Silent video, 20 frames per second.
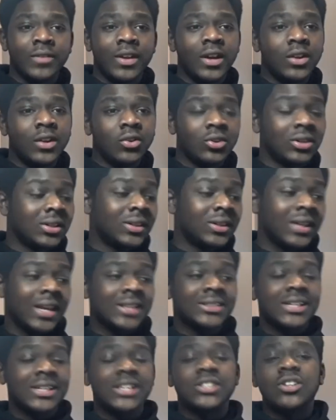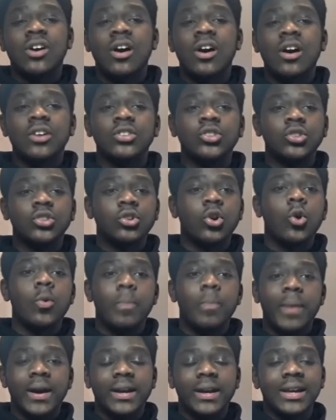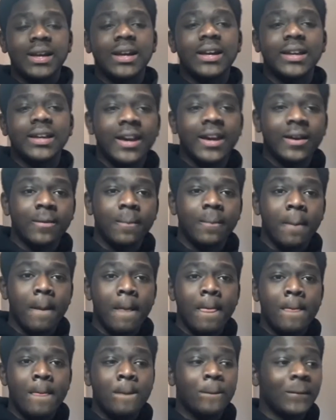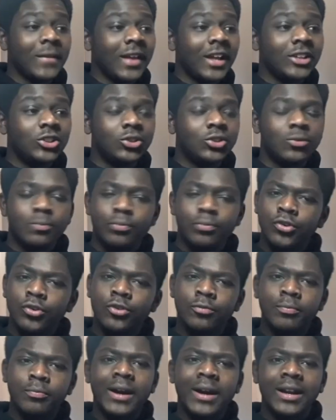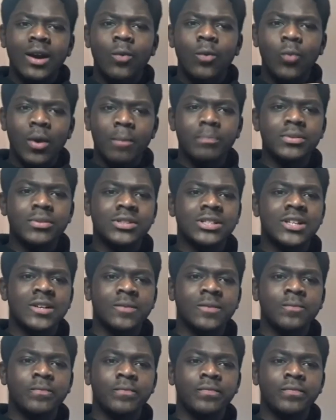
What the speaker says: And on the days that it's hard, you go back it again and you improve by that 1%.